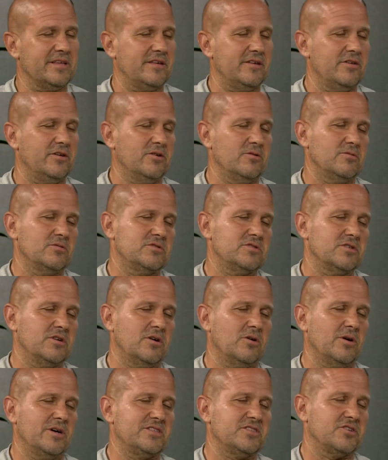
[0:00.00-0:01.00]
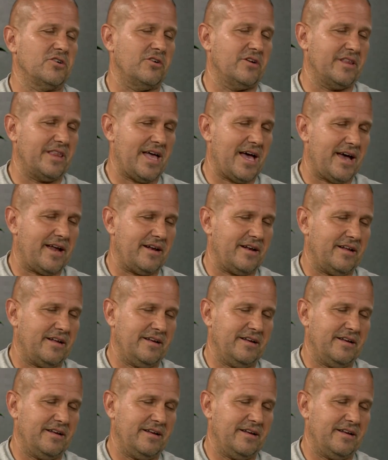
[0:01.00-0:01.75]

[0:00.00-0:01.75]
to do." So I started that.